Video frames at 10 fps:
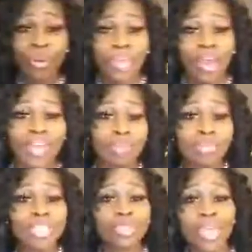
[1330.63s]
got me
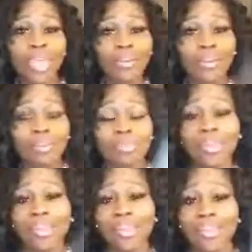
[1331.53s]
sweating up in here.
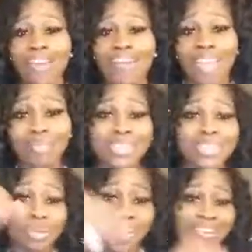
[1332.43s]
Y'all got me
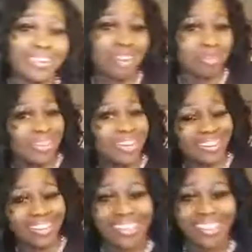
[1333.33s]
sweating up in here.